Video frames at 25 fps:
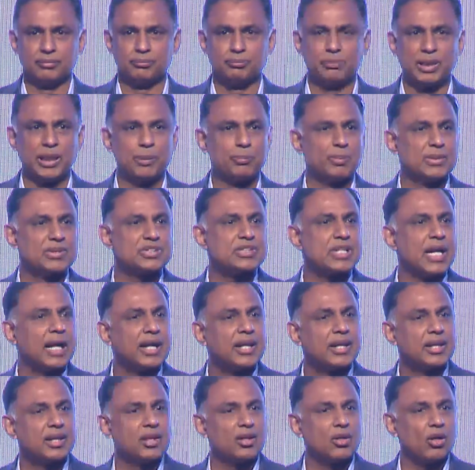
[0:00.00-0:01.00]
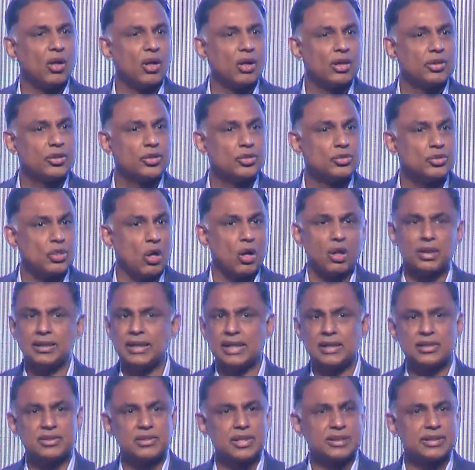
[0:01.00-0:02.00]
people standing in long queues. All
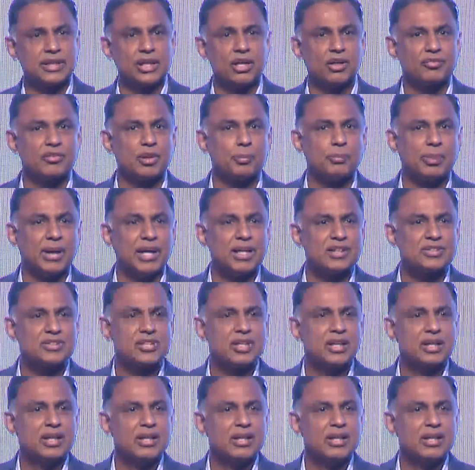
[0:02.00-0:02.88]
that is a thing of the past.